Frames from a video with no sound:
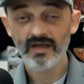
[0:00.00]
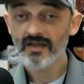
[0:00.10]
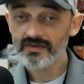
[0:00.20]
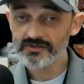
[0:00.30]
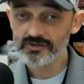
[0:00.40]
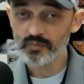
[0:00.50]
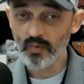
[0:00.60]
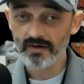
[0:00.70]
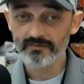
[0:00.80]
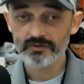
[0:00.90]
This is
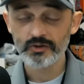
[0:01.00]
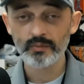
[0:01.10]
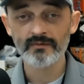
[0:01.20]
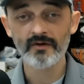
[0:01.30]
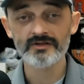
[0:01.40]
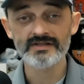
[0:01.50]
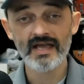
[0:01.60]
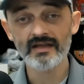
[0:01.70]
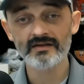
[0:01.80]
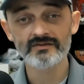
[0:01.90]
one of 2 reverse
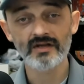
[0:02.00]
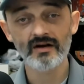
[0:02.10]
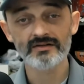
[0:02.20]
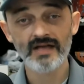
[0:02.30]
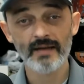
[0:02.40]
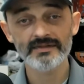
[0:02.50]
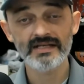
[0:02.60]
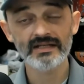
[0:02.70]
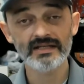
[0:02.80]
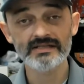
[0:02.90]
negatives on our top
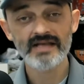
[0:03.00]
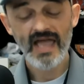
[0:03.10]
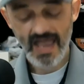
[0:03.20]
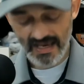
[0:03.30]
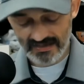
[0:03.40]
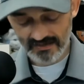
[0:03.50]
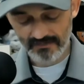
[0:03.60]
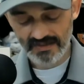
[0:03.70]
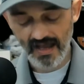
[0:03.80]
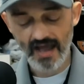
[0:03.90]
10 list, and it can
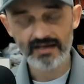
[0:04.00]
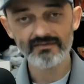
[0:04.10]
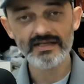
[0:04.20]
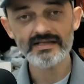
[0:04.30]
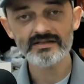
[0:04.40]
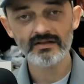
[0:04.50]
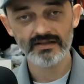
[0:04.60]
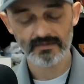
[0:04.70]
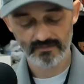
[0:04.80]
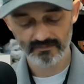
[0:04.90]
be kind of
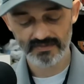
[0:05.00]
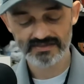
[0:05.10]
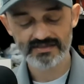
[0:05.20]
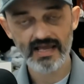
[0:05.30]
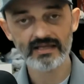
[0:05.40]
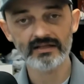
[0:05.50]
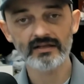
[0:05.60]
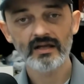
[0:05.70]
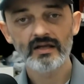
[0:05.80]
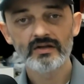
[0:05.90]
easily mistaken.
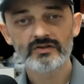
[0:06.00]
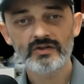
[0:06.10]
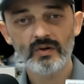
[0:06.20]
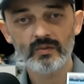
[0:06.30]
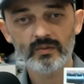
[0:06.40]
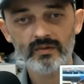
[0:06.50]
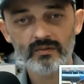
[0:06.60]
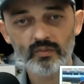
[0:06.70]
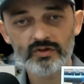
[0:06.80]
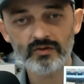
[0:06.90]
So
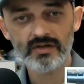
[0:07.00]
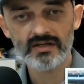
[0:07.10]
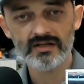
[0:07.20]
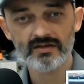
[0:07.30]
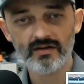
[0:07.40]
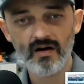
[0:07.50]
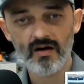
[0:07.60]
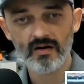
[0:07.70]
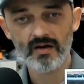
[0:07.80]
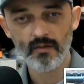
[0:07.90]
when you're looking at the
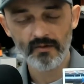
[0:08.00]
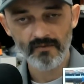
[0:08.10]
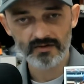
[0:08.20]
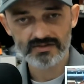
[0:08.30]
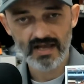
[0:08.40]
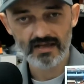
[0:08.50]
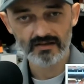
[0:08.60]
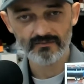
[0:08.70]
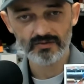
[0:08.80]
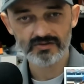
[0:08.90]
card, a reverse
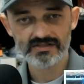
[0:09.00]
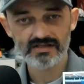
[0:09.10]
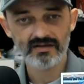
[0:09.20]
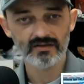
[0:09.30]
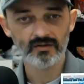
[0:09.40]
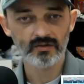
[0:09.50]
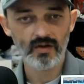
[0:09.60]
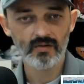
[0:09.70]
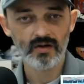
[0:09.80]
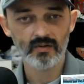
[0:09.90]
negative, you'll see that the
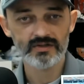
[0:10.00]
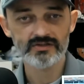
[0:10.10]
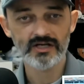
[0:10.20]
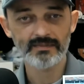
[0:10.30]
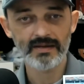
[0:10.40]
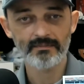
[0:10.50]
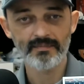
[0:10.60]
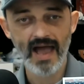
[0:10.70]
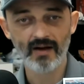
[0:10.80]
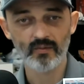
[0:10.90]
logo is going to be
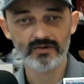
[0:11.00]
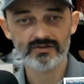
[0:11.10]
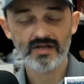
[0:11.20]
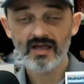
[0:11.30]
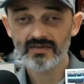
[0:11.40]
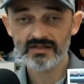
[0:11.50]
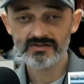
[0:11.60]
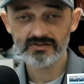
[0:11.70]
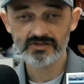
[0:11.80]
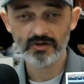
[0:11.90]
backwards.
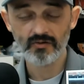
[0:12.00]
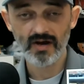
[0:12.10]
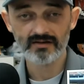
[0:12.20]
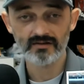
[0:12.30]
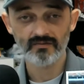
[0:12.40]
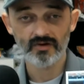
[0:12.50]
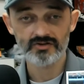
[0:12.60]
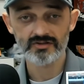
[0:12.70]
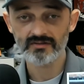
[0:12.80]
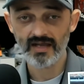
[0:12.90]
This is the corrected
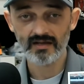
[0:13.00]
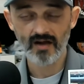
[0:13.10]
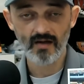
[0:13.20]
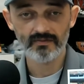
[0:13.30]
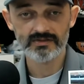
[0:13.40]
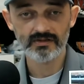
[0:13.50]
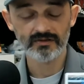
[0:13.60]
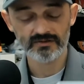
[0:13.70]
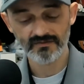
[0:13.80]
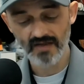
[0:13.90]
version and obviously
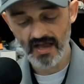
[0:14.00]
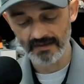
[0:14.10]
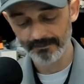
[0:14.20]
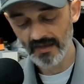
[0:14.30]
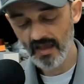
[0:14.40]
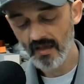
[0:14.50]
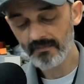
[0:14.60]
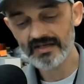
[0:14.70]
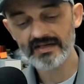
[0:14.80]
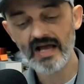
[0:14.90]
looks fine.
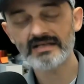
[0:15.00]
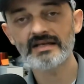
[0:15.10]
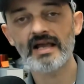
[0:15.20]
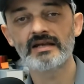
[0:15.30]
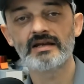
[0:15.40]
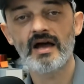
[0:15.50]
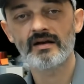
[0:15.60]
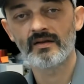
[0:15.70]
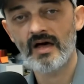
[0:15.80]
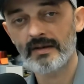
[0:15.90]
But in 1989,
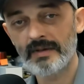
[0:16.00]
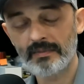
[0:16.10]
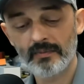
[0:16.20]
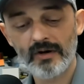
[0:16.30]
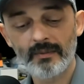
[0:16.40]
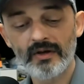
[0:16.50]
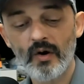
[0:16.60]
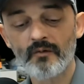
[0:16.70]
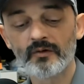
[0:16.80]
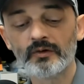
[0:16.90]
a lot of people probably
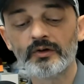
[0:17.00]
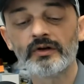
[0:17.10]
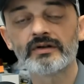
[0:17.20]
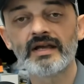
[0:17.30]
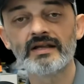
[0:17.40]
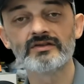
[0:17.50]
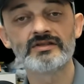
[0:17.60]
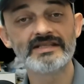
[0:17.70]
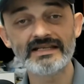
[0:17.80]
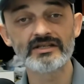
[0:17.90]
overlooked and
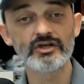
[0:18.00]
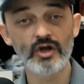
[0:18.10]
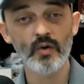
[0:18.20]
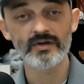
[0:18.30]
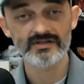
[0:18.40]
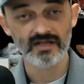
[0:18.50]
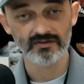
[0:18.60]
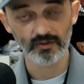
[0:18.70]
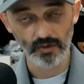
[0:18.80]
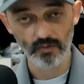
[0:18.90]
didn't notice that
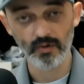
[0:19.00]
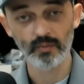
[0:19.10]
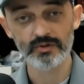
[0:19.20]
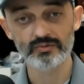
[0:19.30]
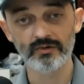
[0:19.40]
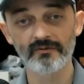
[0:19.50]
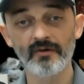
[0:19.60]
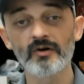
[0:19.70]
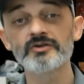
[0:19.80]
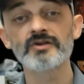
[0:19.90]
the logo was
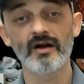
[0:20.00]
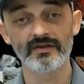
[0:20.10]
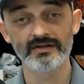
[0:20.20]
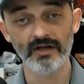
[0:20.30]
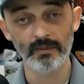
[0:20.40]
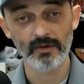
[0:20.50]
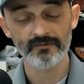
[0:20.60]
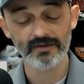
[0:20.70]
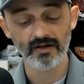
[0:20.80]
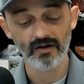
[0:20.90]
reversed on the Dale
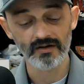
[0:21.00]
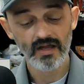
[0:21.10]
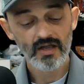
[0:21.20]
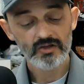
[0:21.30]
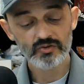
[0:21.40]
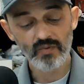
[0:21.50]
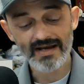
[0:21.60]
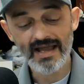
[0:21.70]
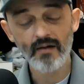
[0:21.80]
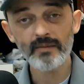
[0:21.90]
Murphy card. So
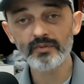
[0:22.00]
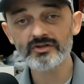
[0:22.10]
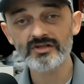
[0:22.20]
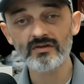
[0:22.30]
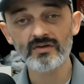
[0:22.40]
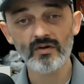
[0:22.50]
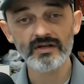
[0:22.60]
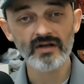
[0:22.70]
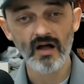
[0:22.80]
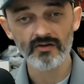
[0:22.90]
right now it books at
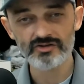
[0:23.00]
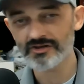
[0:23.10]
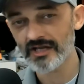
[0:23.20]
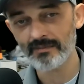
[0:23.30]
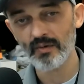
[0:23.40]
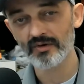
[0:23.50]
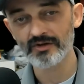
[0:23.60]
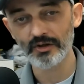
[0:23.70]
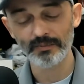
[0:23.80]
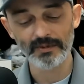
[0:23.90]
$30. You think it'd be worth
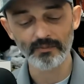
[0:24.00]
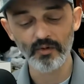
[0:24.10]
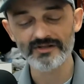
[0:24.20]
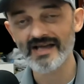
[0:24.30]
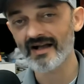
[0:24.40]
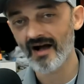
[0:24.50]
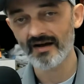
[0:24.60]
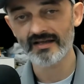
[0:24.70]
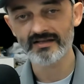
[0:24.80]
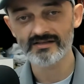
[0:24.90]
a little bit more, as
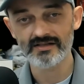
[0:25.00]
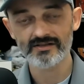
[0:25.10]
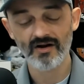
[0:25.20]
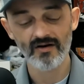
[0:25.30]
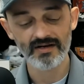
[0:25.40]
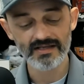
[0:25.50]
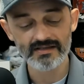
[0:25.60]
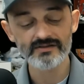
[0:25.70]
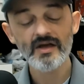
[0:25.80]
iconic as this card is.